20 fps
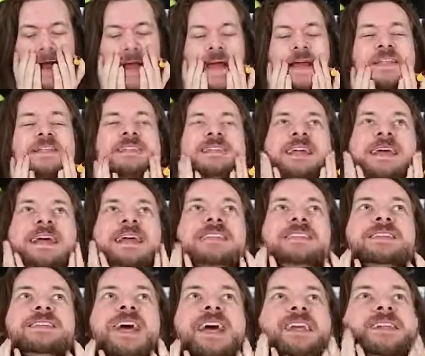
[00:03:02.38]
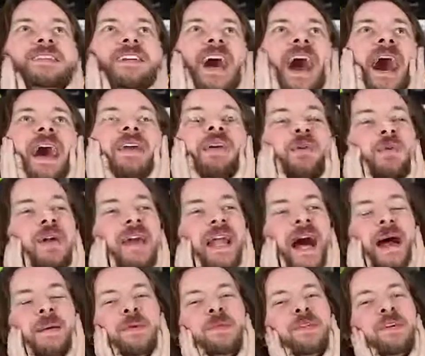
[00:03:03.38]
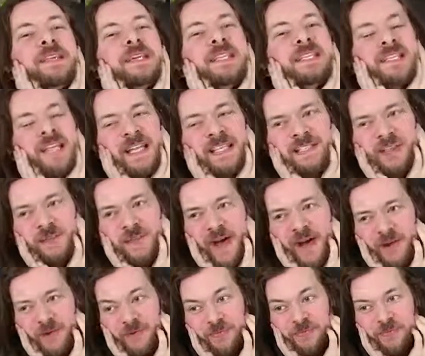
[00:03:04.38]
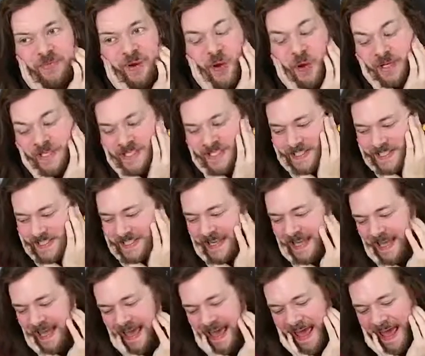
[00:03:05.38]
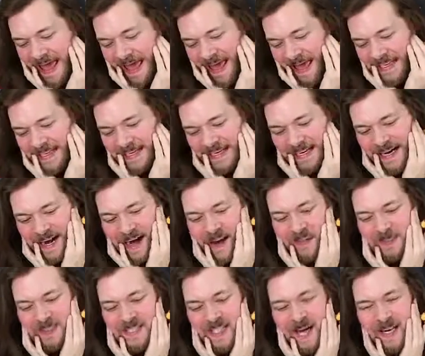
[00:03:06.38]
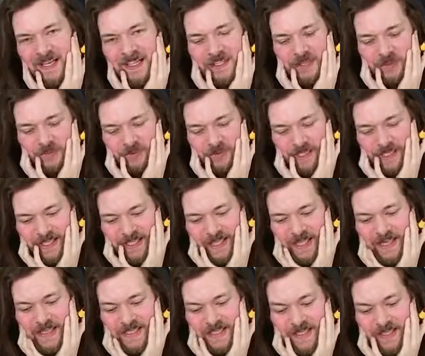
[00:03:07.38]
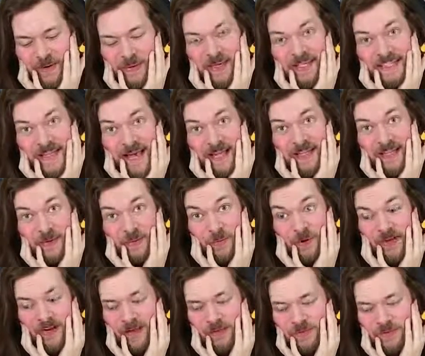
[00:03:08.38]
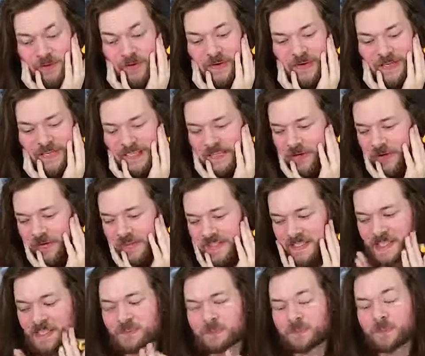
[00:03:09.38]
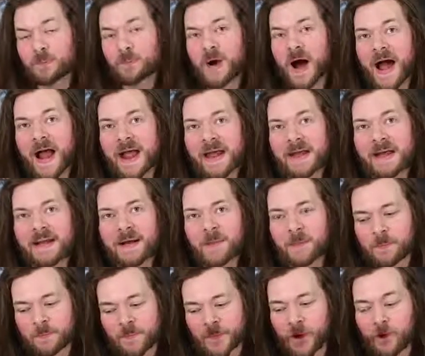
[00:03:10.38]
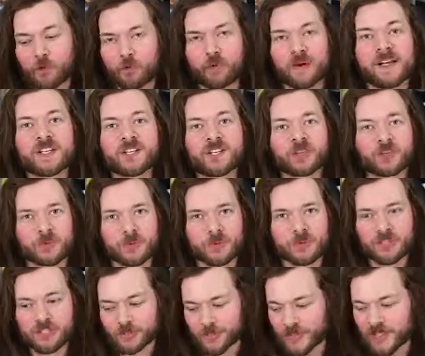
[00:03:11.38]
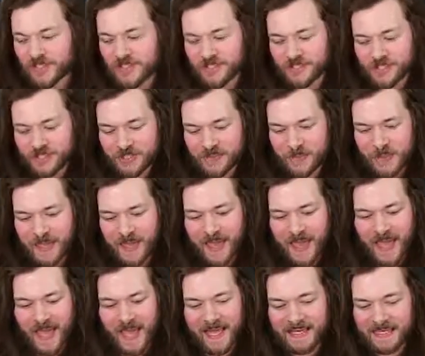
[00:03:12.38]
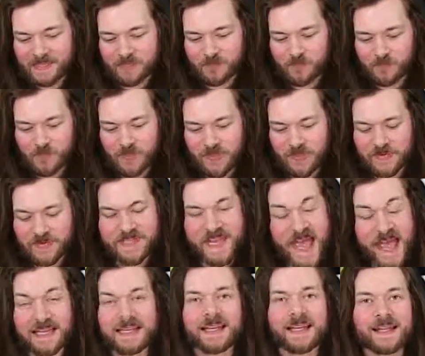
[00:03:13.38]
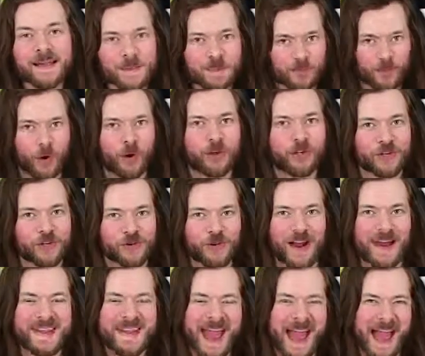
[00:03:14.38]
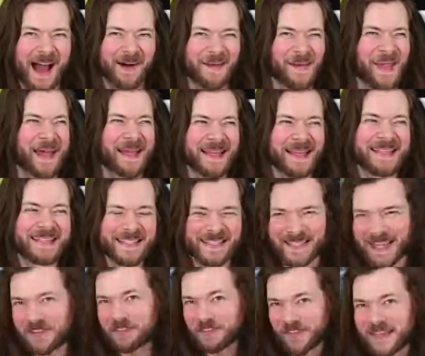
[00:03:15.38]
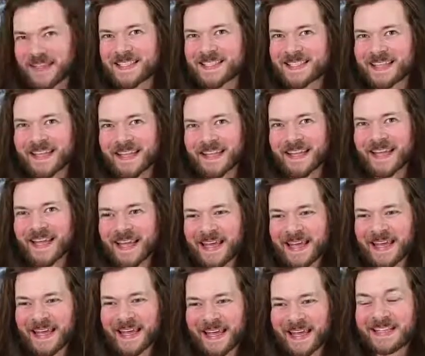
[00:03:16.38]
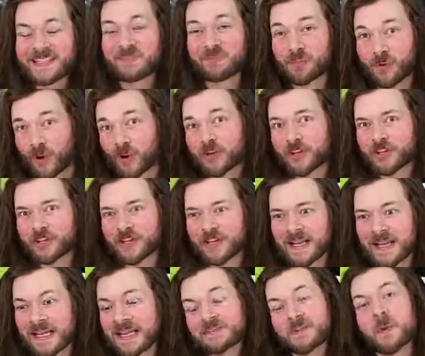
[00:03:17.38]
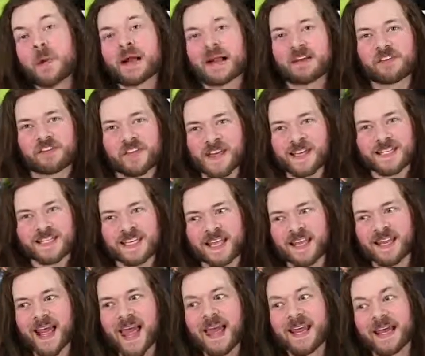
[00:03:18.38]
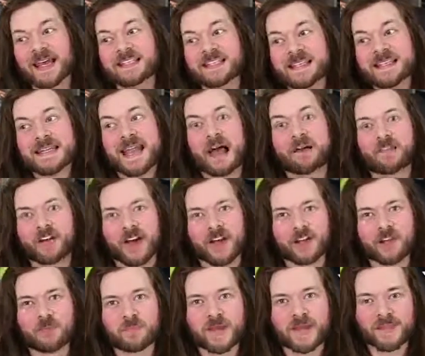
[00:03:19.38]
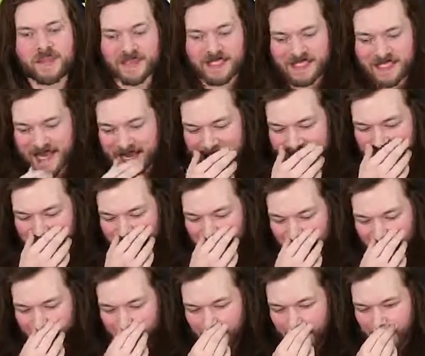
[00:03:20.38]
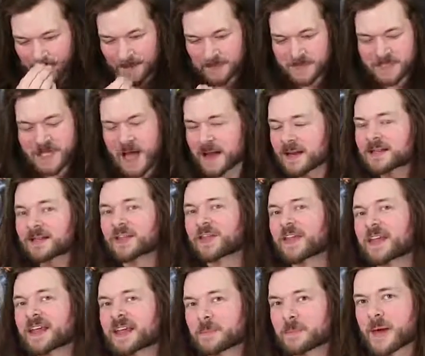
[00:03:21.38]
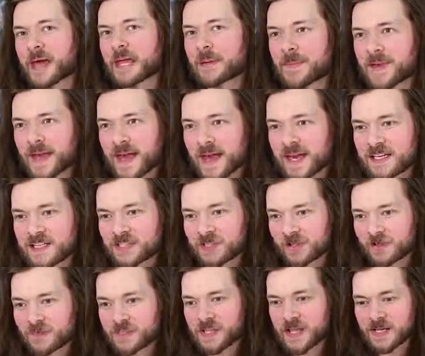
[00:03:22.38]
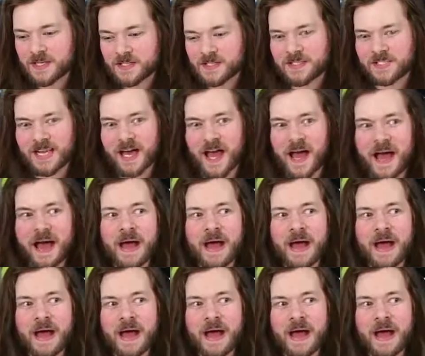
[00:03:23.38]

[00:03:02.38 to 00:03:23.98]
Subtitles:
It's kind of weird. I'm a really sentimental person, and I'm starting to realize, you know, exactly what I'm doing. You know, this is my original Switch, and it's technically broken right now. Like, until I fix it, it's broken. And even when I fix it, it's never gonna be the same. Starting to think maybe I should have just